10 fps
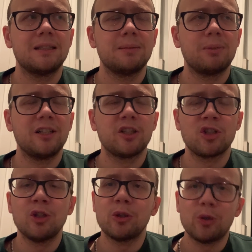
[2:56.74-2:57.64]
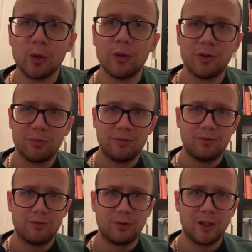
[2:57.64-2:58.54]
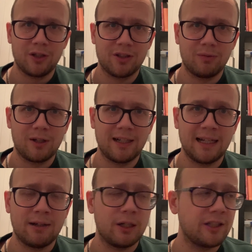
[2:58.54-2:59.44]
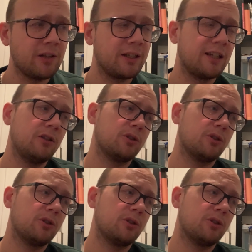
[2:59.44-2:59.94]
But it doesn't look good for an Arsenal right now. And I don't think it looks